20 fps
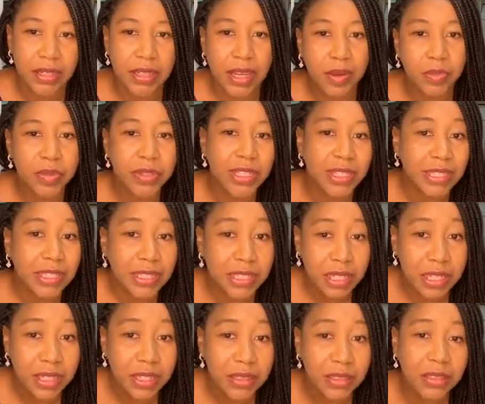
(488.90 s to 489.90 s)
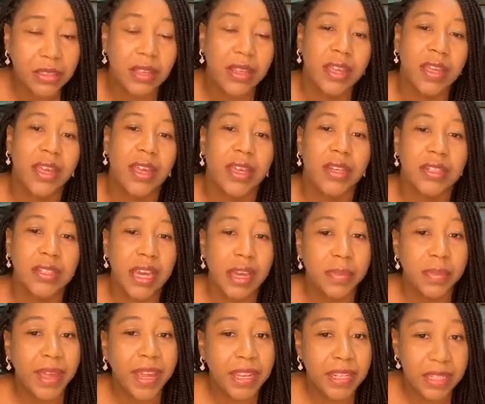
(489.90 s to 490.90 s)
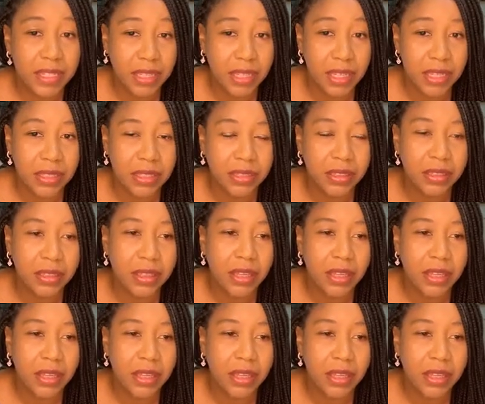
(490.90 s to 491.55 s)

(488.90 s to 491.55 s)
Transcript: type 16 and type 18.